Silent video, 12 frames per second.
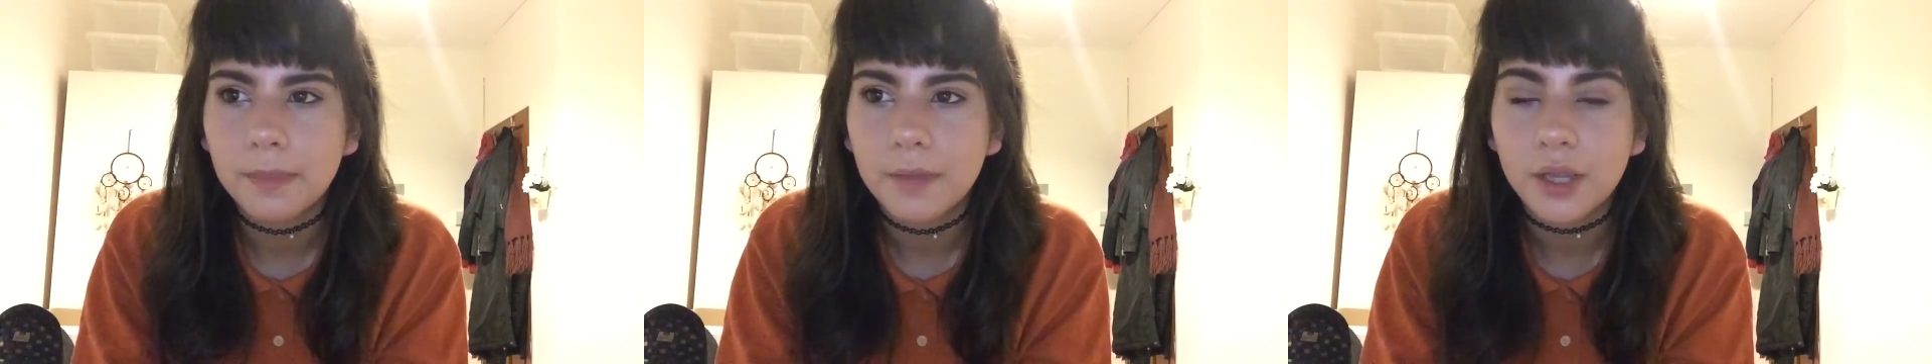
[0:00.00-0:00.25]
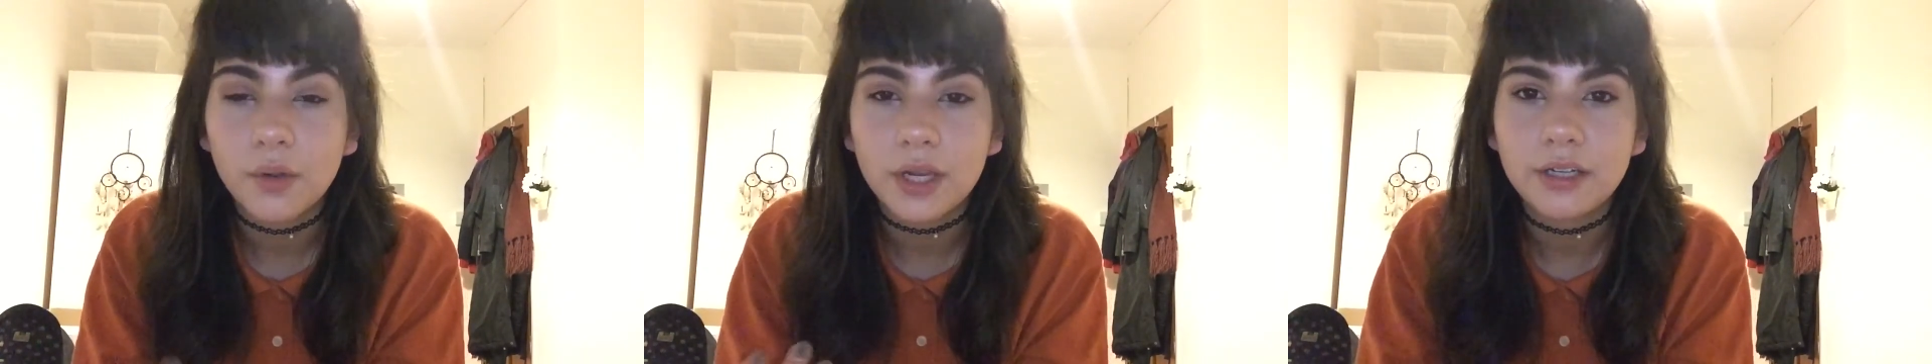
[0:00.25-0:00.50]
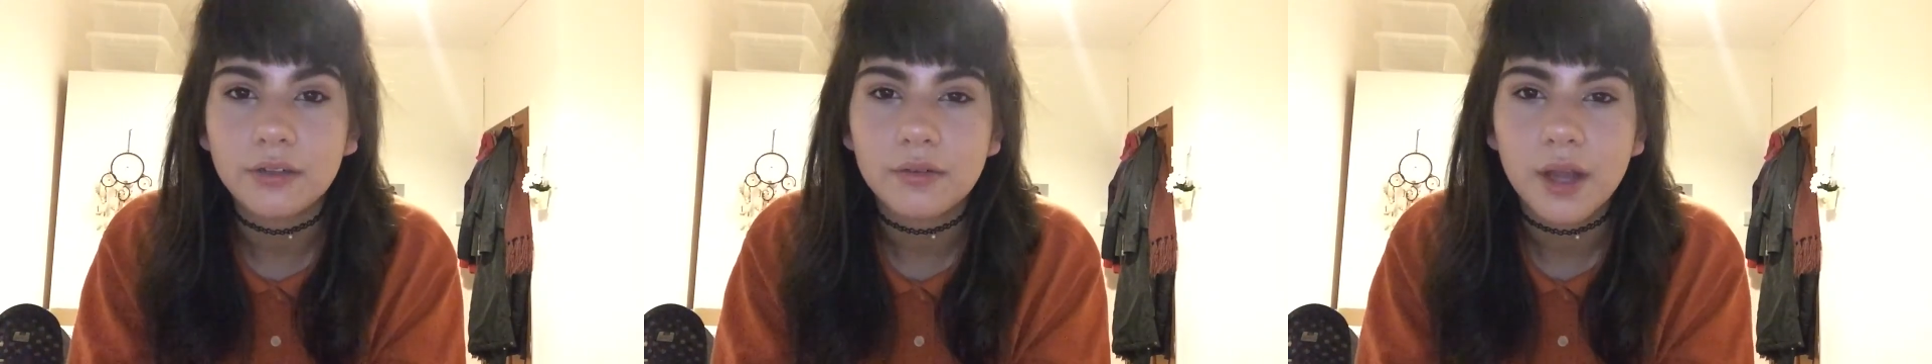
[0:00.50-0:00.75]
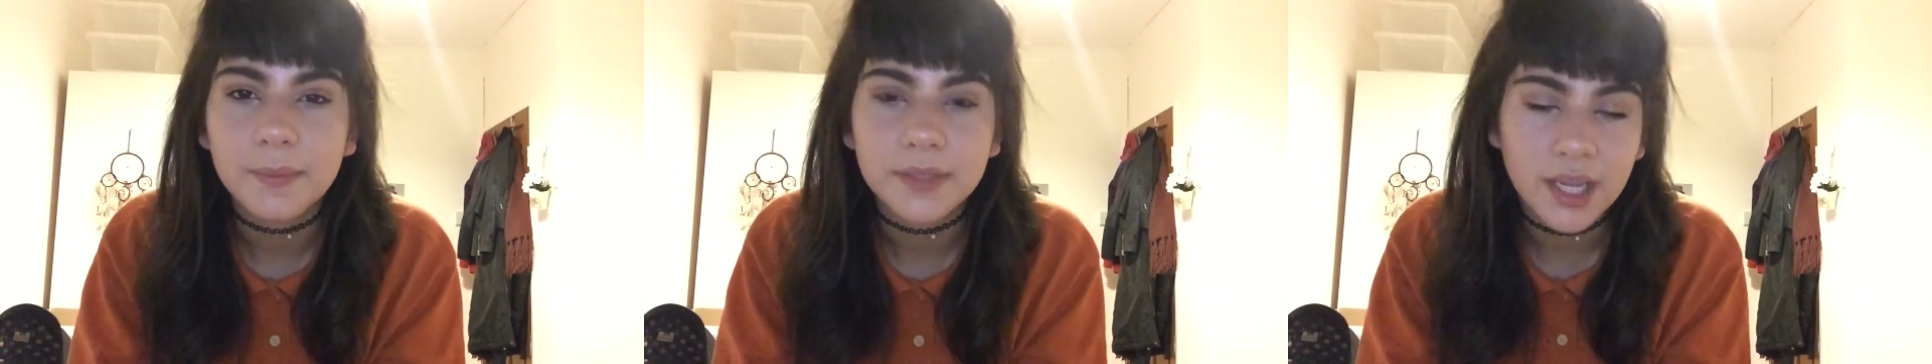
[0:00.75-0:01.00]
My quick
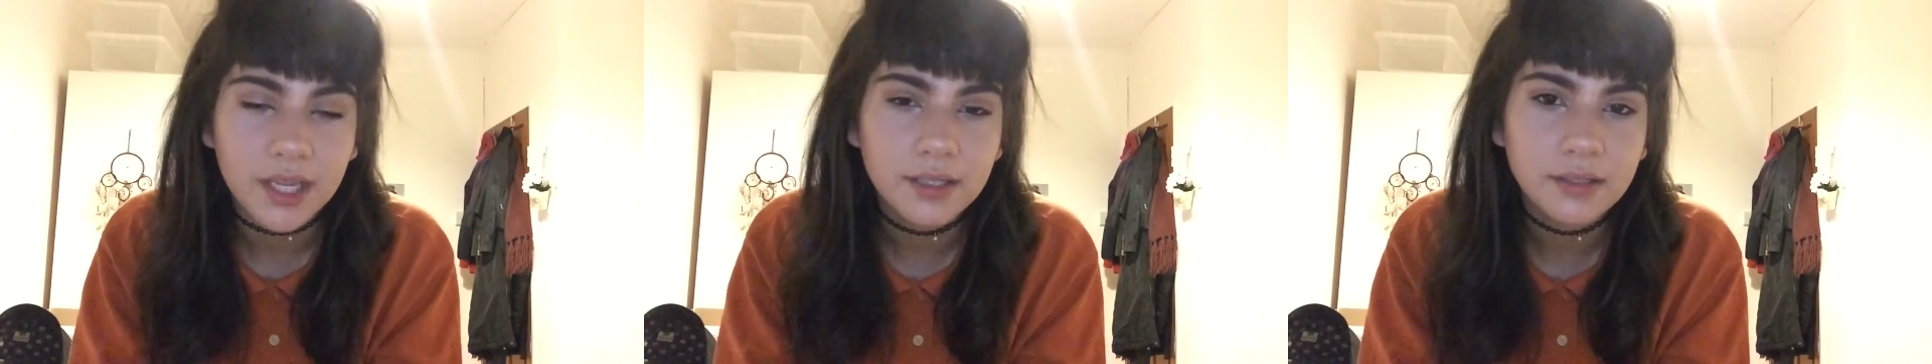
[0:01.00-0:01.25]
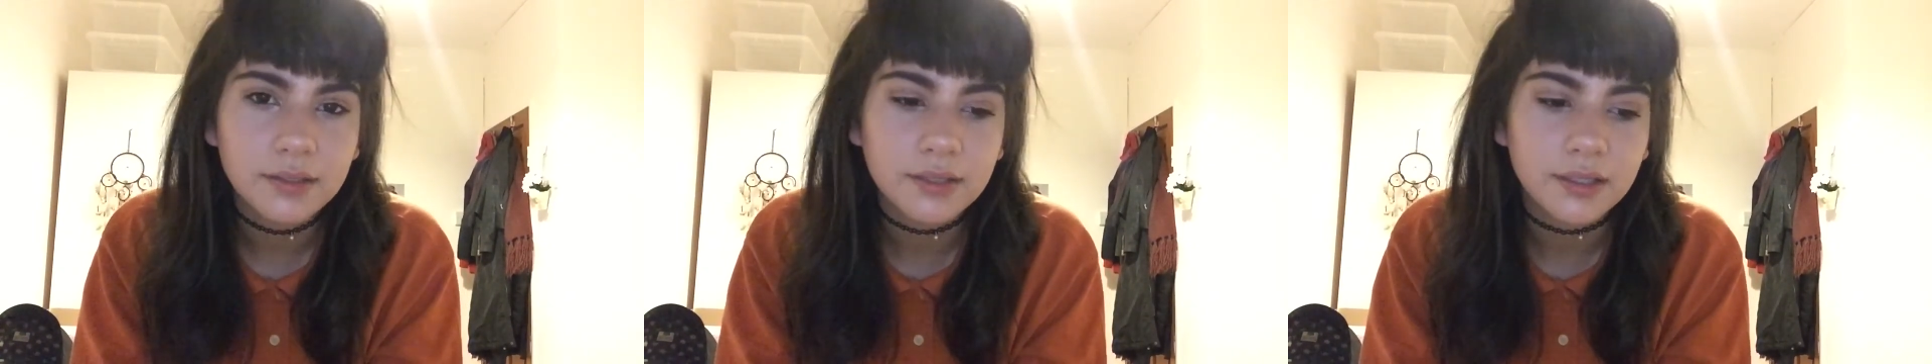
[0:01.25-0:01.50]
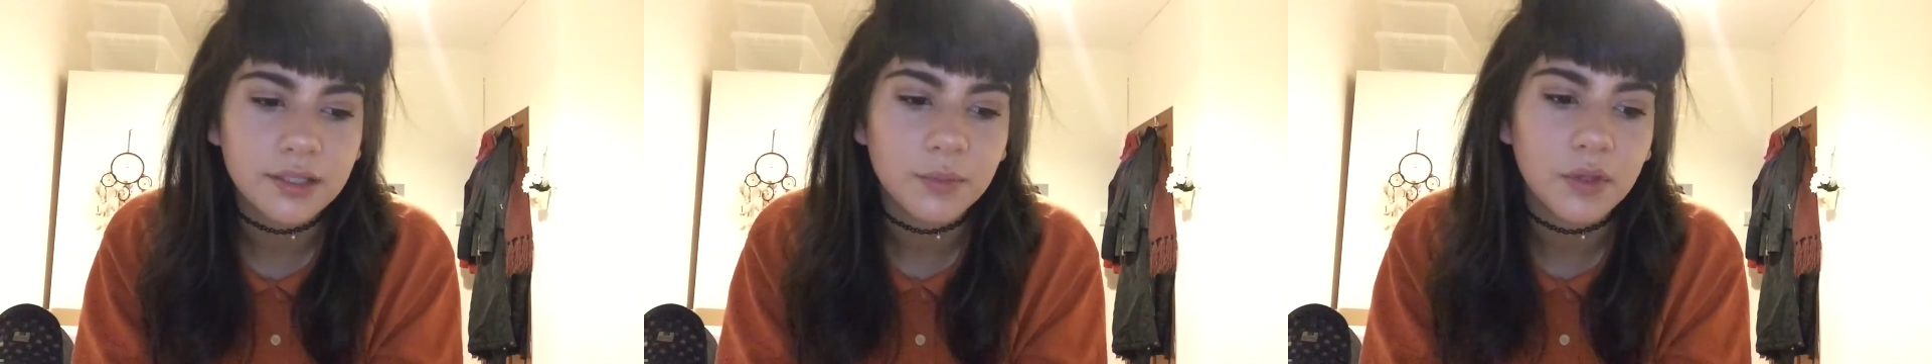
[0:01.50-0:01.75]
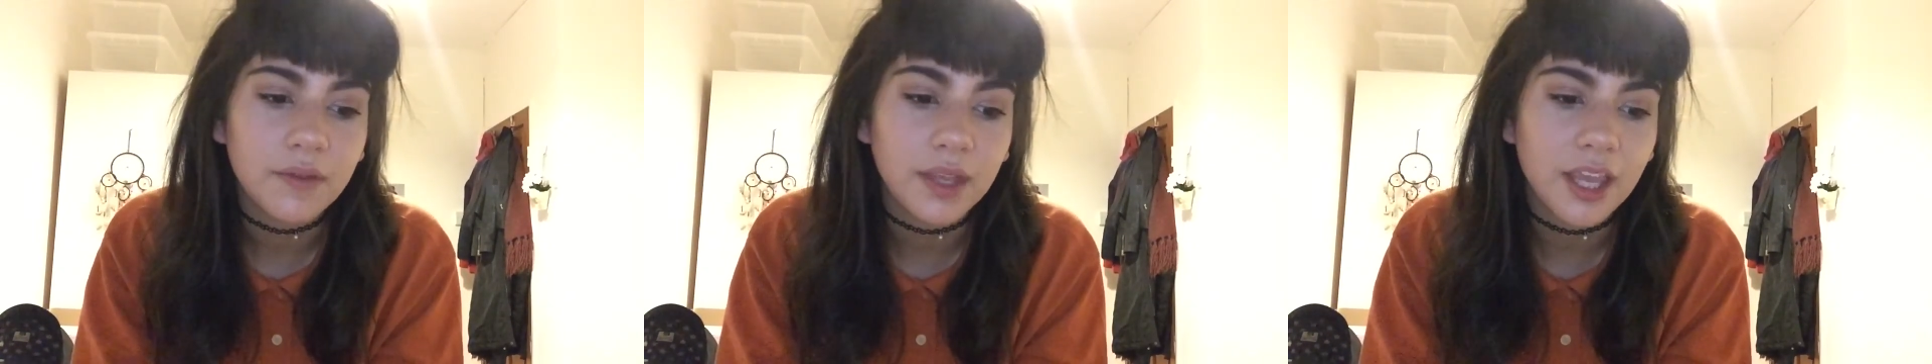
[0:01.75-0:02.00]
little update since
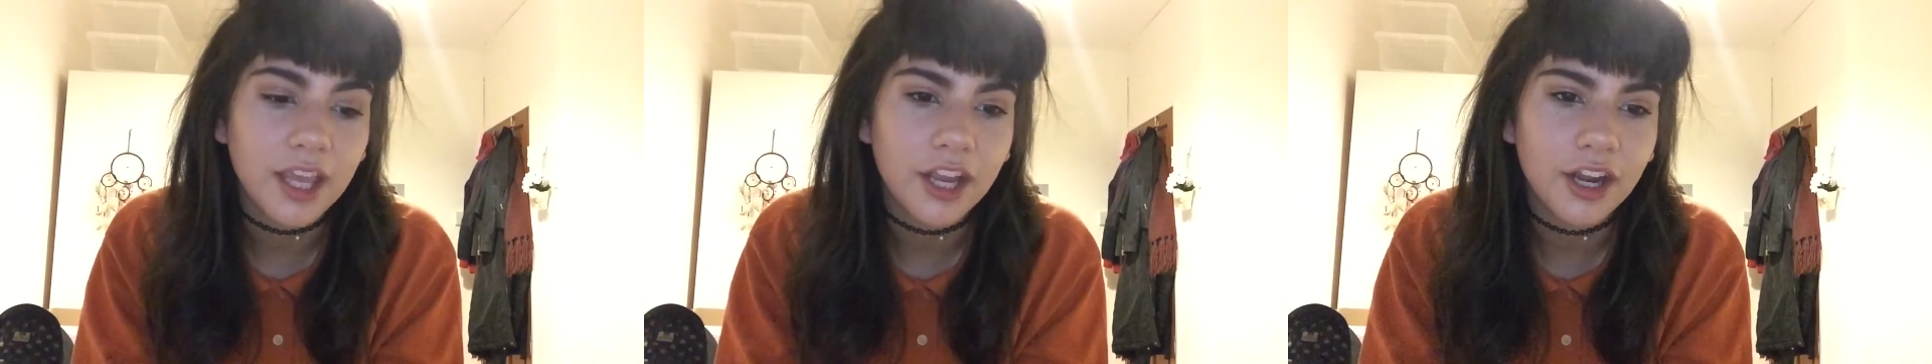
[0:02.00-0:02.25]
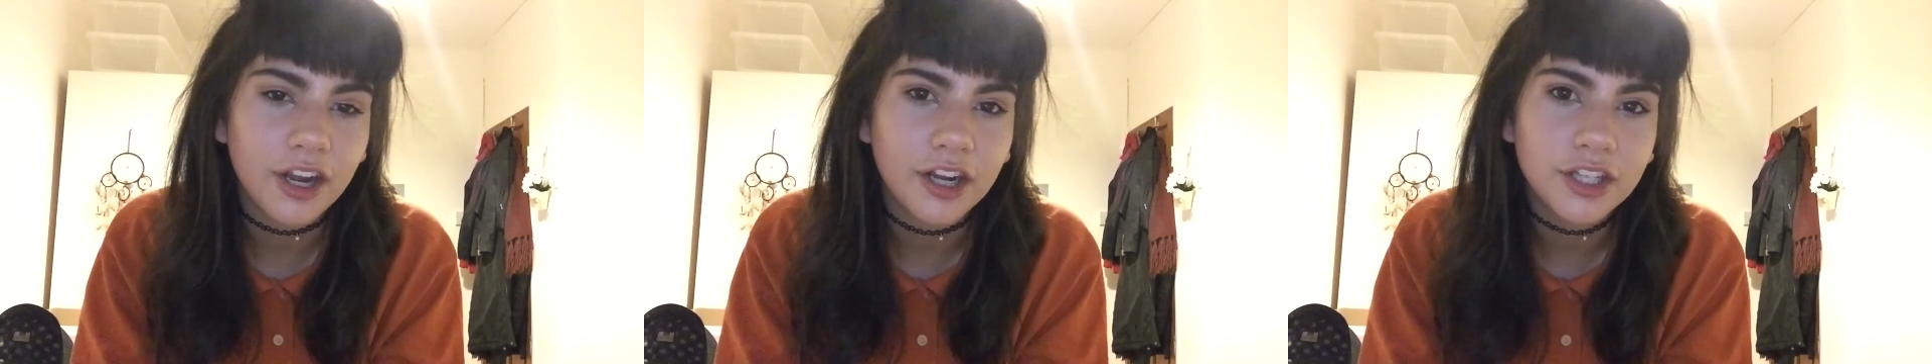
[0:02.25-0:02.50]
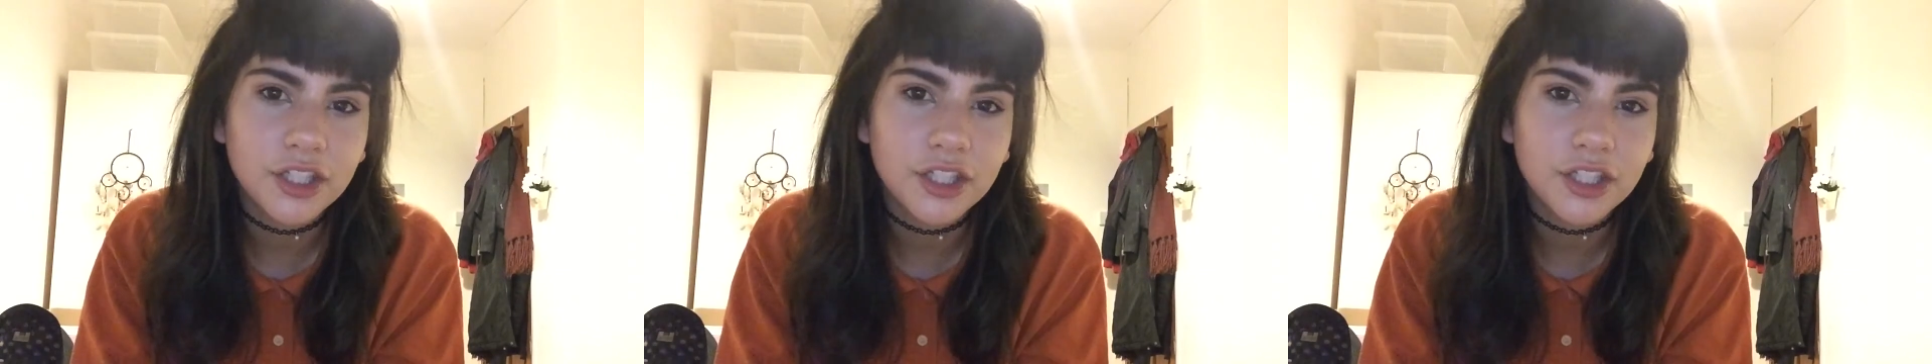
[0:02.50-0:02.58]
moving here